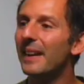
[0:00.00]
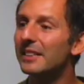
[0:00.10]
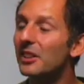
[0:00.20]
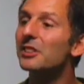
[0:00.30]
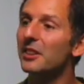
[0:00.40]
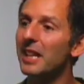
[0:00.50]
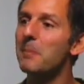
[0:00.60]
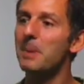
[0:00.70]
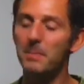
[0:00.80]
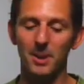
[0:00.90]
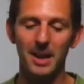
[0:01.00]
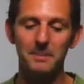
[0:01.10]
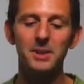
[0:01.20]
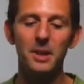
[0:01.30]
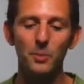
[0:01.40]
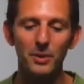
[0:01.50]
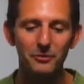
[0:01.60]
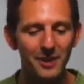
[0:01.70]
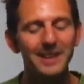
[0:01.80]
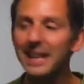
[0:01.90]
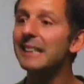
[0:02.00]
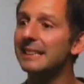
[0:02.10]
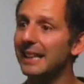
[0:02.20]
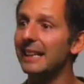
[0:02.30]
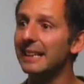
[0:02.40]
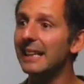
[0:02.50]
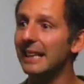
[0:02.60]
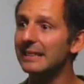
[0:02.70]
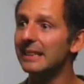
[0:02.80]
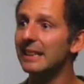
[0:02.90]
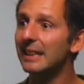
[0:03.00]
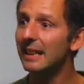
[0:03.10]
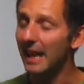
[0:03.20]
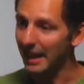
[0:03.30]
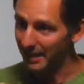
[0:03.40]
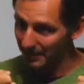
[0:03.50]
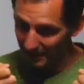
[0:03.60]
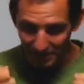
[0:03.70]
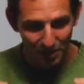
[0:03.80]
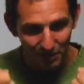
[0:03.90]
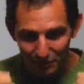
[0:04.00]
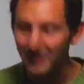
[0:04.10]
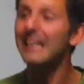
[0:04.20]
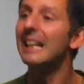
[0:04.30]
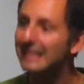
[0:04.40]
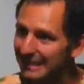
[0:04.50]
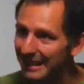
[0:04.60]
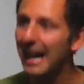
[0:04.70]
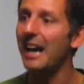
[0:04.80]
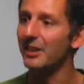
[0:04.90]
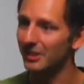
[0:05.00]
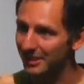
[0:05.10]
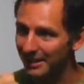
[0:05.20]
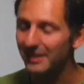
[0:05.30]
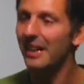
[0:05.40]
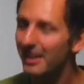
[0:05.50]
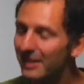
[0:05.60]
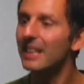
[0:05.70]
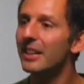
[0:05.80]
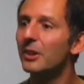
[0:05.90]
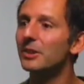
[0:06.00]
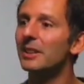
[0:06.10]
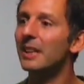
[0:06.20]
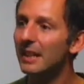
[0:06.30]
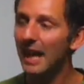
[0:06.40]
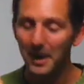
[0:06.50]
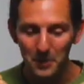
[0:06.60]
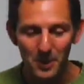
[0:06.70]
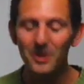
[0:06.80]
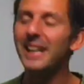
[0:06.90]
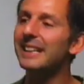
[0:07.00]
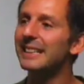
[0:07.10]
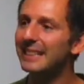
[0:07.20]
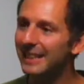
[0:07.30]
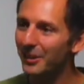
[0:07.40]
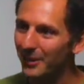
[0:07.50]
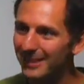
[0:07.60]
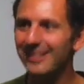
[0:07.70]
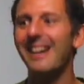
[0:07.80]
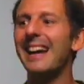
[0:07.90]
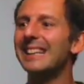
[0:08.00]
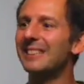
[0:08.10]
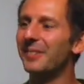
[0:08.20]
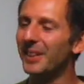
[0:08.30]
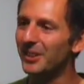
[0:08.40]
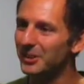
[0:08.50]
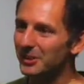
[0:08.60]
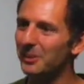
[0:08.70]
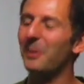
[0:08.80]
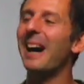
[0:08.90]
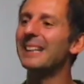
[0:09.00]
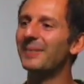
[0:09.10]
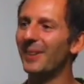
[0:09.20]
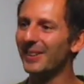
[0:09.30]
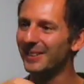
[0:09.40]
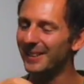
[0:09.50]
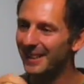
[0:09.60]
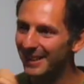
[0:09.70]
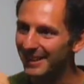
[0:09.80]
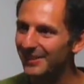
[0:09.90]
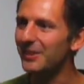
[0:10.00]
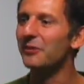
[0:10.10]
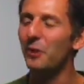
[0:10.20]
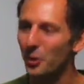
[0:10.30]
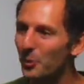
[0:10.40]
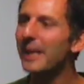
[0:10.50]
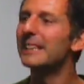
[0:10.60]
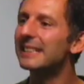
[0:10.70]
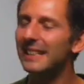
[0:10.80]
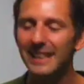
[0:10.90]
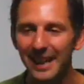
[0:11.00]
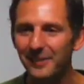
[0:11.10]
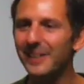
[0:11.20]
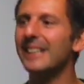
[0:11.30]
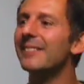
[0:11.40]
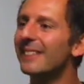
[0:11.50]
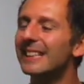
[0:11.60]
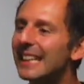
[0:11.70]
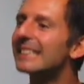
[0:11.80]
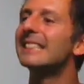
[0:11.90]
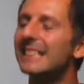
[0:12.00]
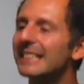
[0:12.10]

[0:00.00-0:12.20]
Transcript: And so sometimes people come in with fantastic ideas, and they solve real scenarios and are really good. And we look at it, we try it, we go to the whiteboard, you know, for weeks, and we just